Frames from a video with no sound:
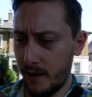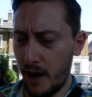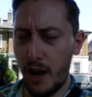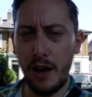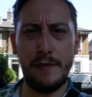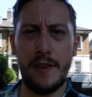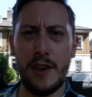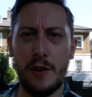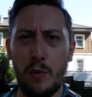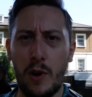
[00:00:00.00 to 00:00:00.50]

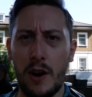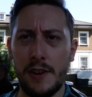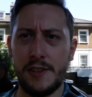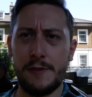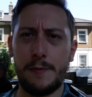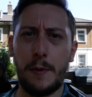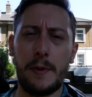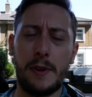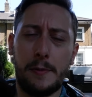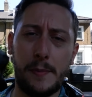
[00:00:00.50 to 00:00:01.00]
IV-wise.
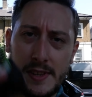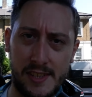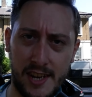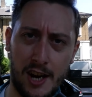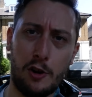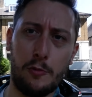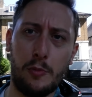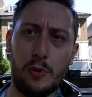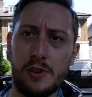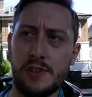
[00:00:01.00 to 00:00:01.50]
It's probably going to be
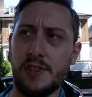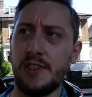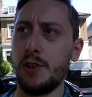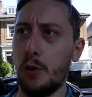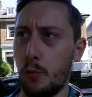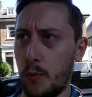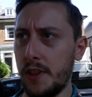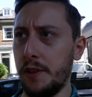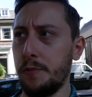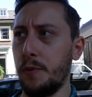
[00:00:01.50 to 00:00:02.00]
terrible because it's
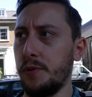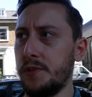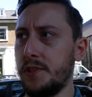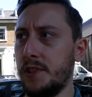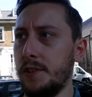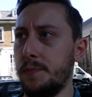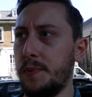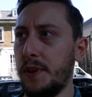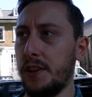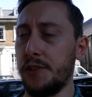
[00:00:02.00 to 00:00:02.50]
not weather
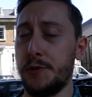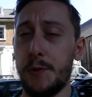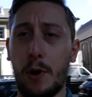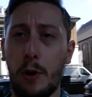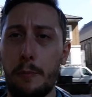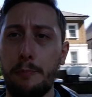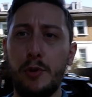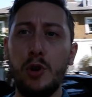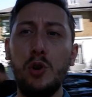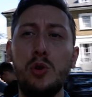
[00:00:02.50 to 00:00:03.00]
boosted, because we've
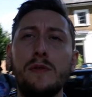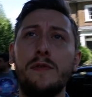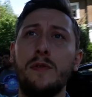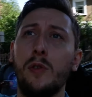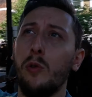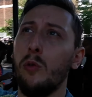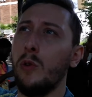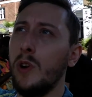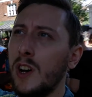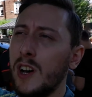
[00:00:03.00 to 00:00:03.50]
got
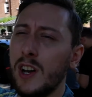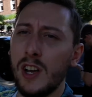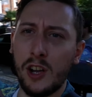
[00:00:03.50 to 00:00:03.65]
beautiful,